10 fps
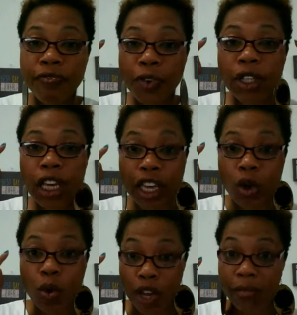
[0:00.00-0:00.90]
fully
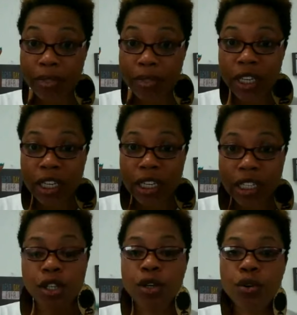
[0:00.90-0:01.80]
equipped
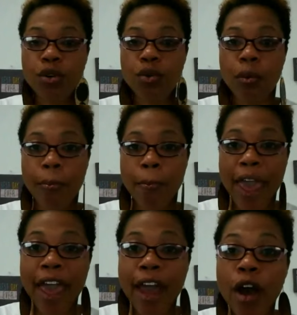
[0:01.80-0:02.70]
to
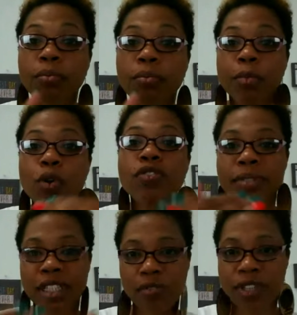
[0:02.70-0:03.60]
help move
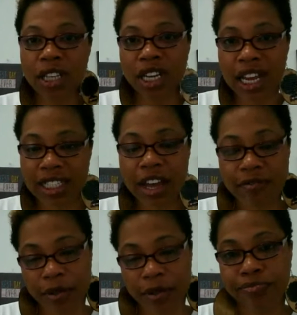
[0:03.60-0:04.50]
themselves to the next level.